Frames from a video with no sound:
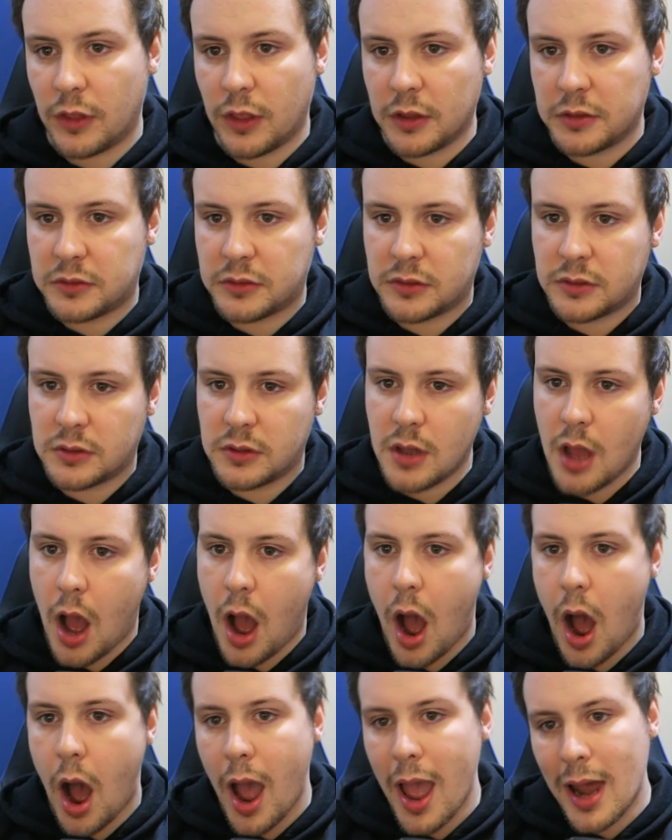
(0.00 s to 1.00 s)
the
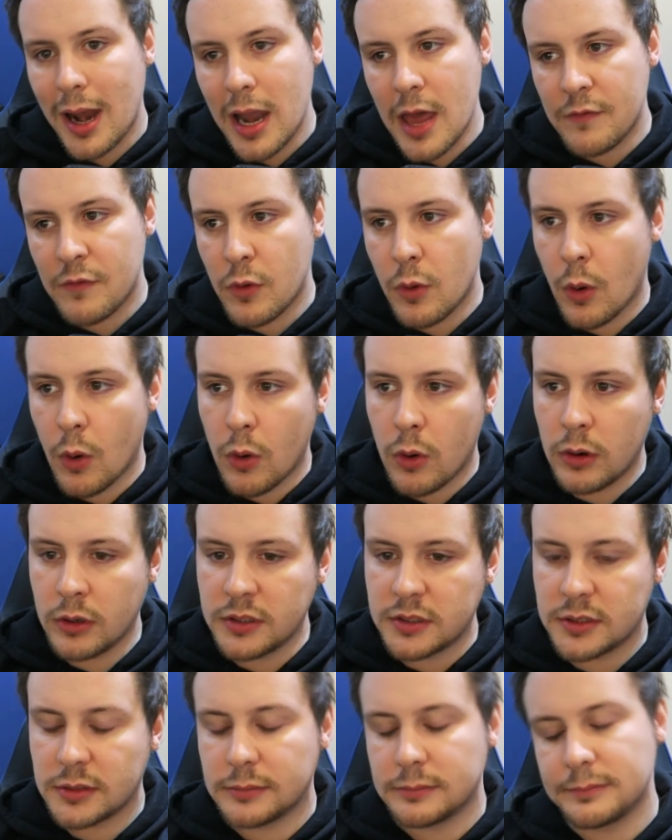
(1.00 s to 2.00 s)
higher level
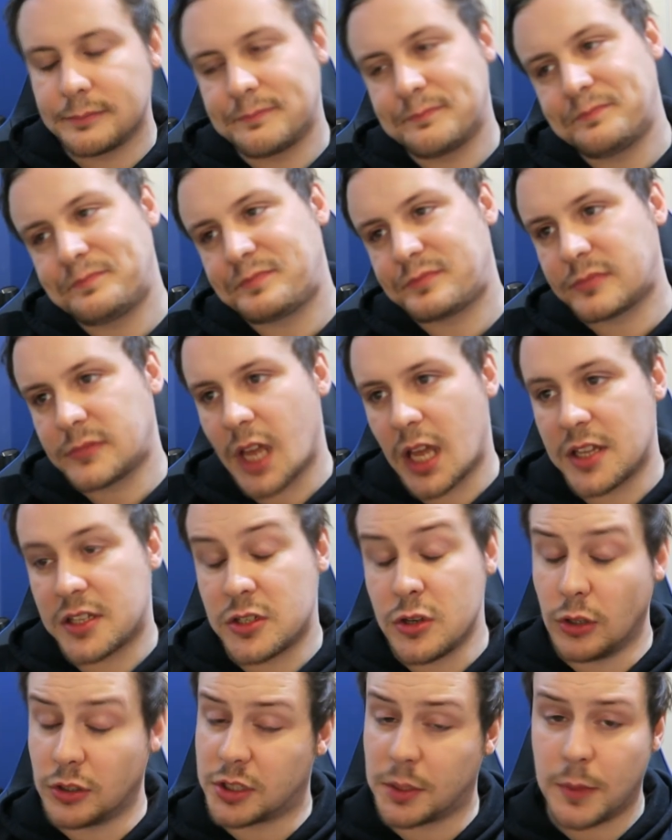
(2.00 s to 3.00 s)
orgs, it's
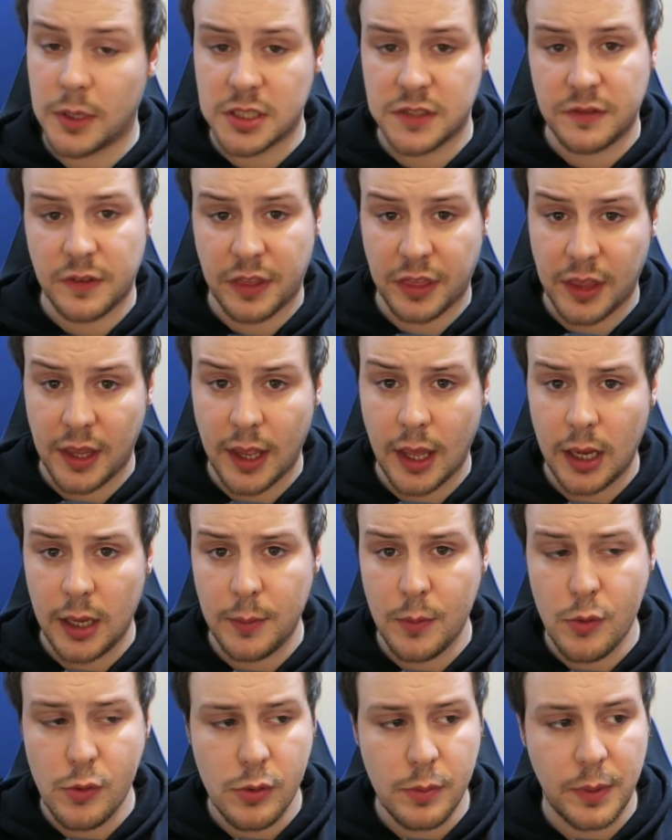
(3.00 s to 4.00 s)
not so much of a thing
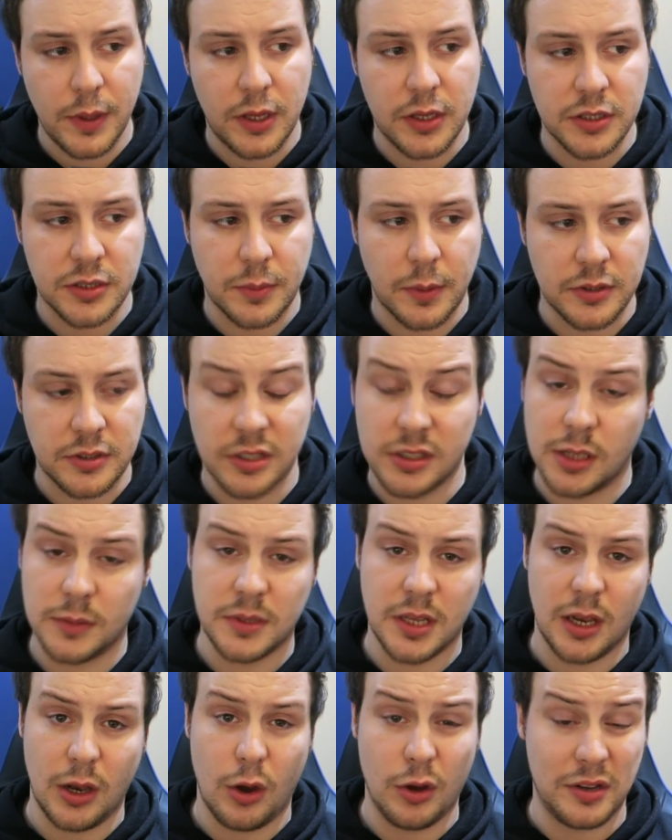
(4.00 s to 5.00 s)
anymore because most of the times
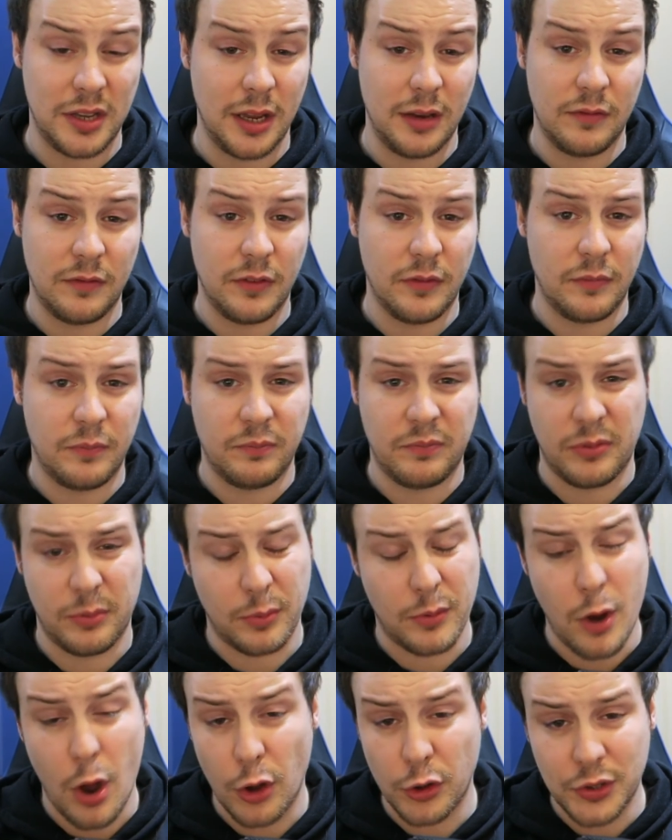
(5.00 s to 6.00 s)
they're locked in from
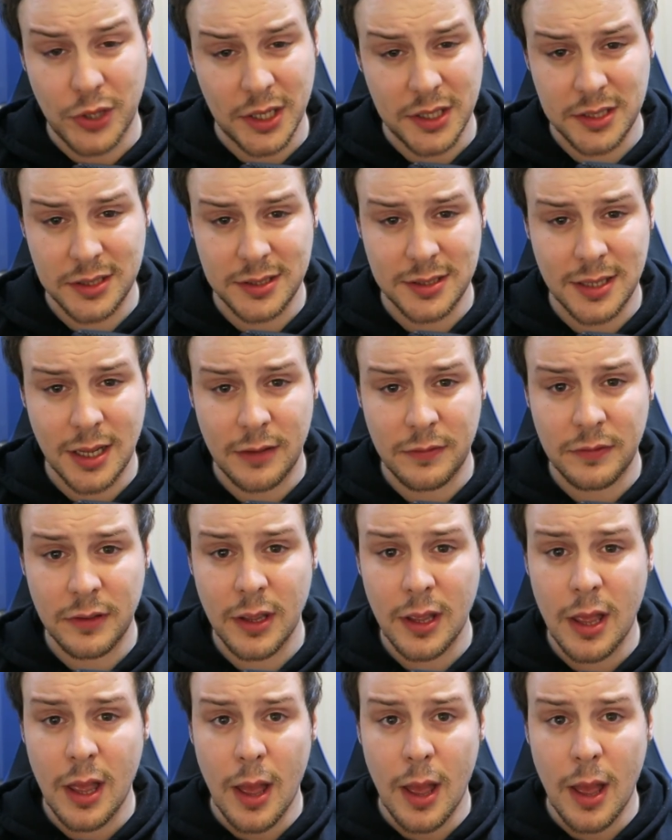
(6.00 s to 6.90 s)
contracts and stuff.